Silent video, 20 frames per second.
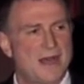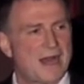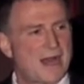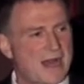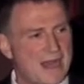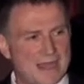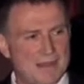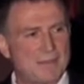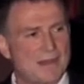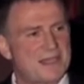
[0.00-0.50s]

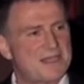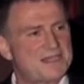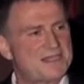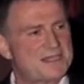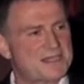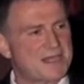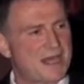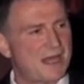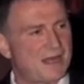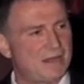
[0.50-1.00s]
I
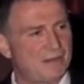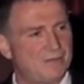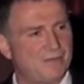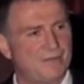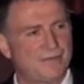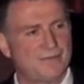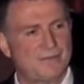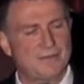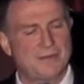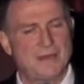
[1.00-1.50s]

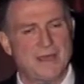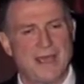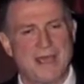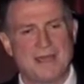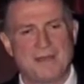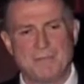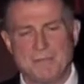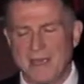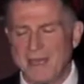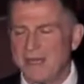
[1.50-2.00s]
myself
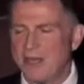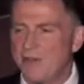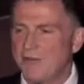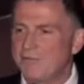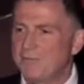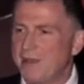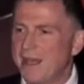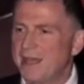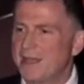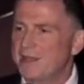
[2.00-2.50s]
and many of
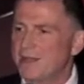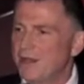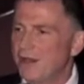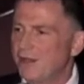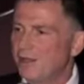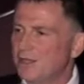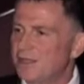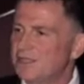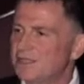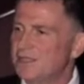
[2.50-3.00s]
my
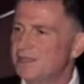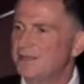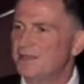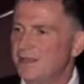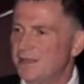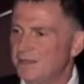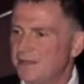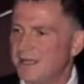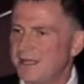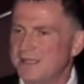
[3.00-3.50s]
colleagues in
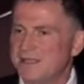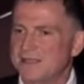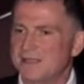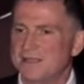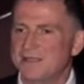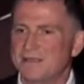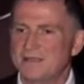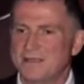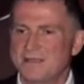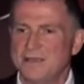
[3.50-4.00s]
the
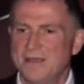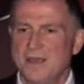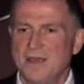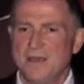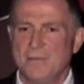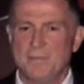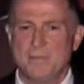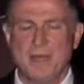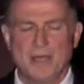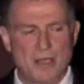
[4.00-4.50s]
Knesset,
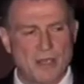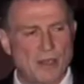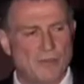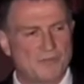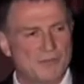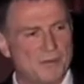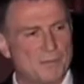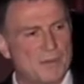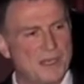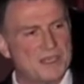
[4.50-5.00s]
many of
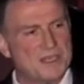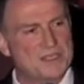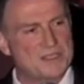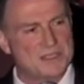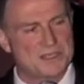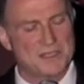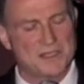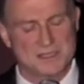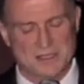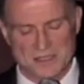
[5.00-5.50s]
the
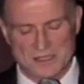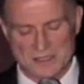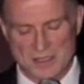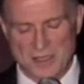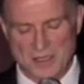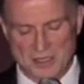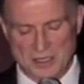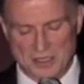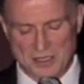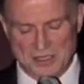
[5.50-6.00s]
ministers
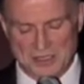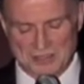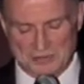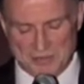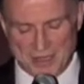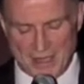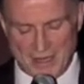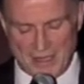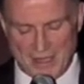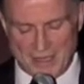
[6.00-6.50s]
in the
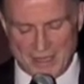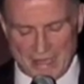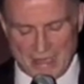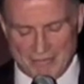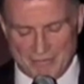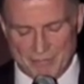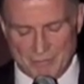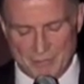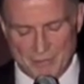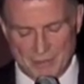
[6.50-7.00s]
Israeli
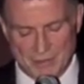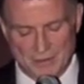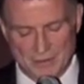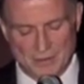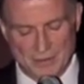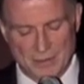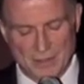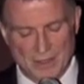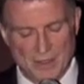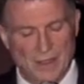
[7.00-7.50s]
government,
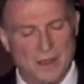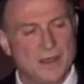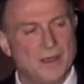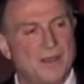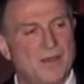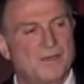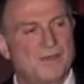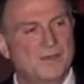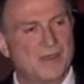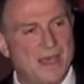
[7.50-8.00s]

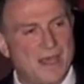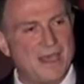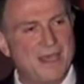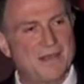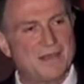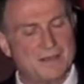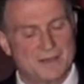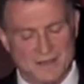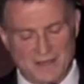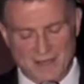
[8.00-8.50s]

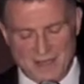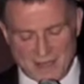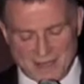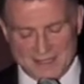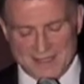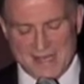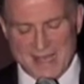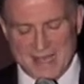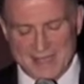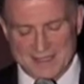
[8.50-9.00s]
think the
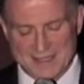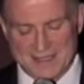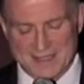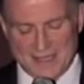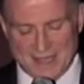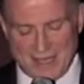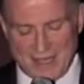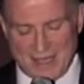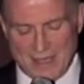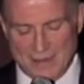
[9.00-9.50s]
exact
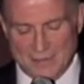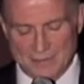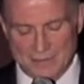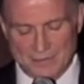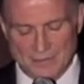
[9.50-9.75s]
same.